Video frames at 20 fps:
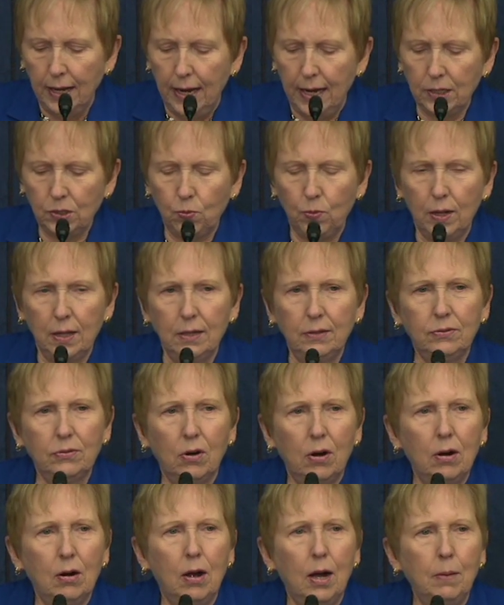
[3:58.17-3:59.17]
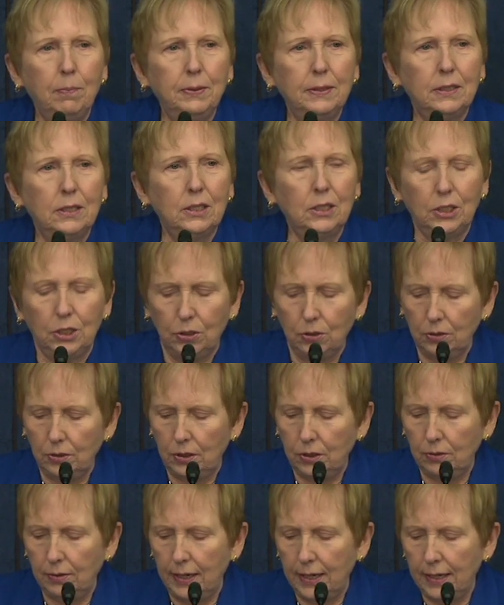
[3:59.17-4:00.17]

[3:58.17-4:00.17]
as well as our opposition to